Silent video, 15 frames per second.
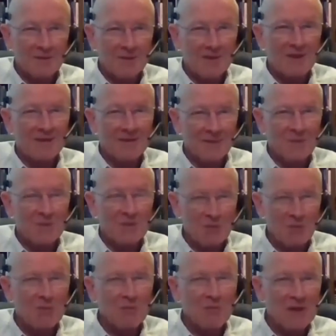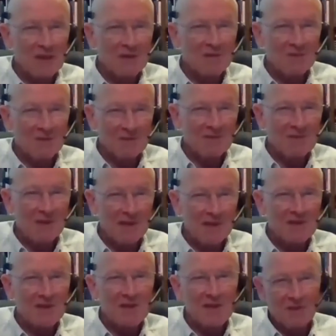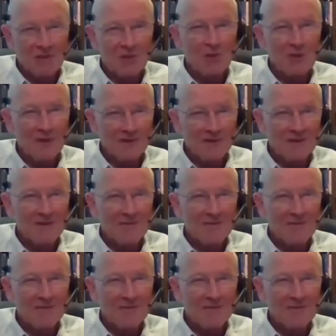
Right. Which would mean nuts get torqued,